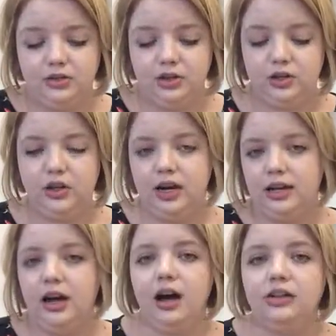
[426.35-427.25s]
So you're at
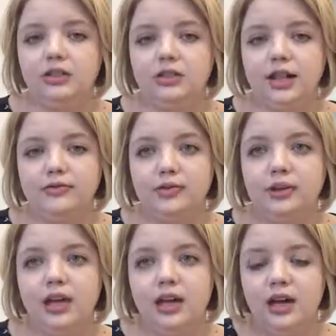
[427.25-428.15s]
a college
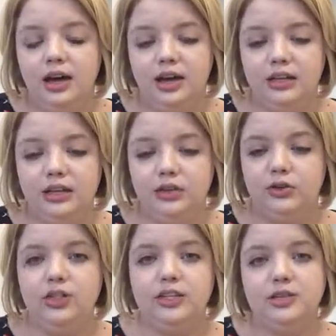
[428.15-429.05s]
level and
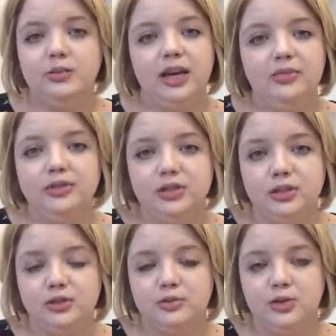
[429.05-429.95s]
you need to be able
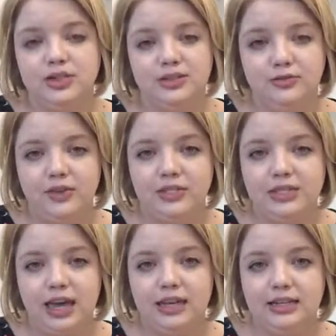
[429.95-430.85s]
to use more
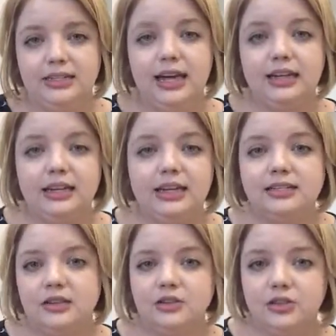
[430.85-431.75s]
sophisticated
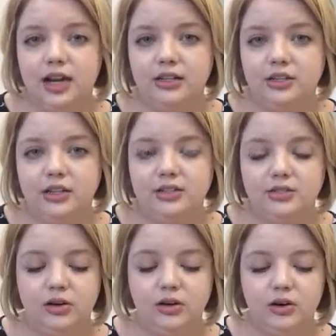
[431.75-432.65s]
techniques and strategies.
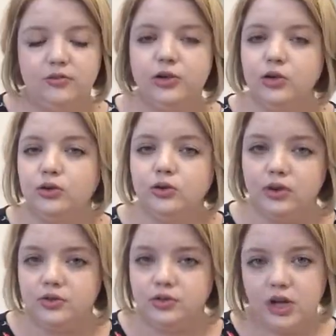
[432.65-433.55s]
So a few
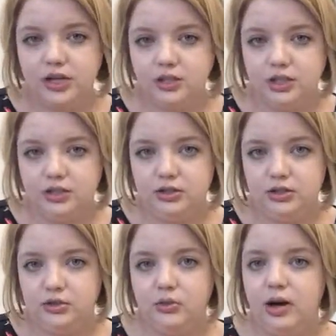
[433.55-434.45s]
of strategies
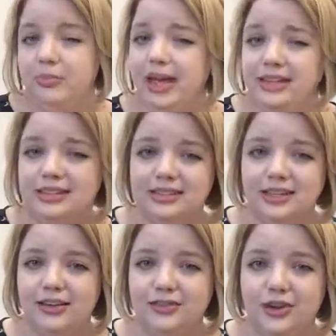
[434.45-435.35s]
to
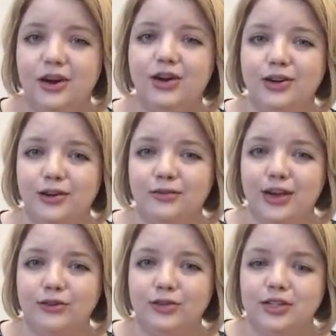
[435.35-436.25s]
abandon, if there are your
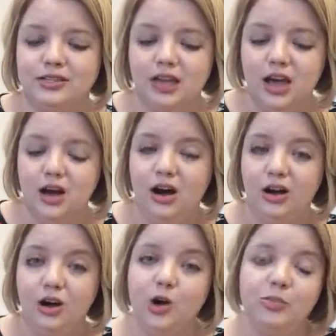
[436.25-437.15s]
favorites,
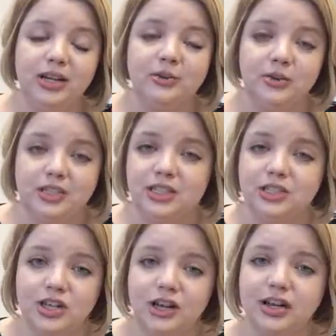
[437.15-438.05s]
are opening with
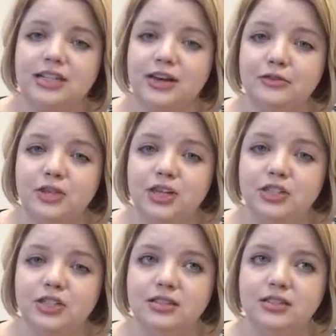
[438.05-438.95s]
dictionary
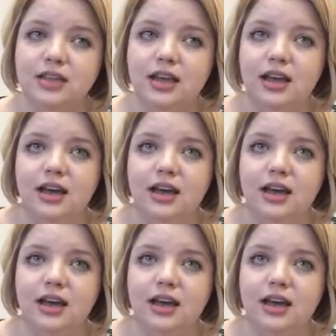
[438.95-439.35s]
definitions.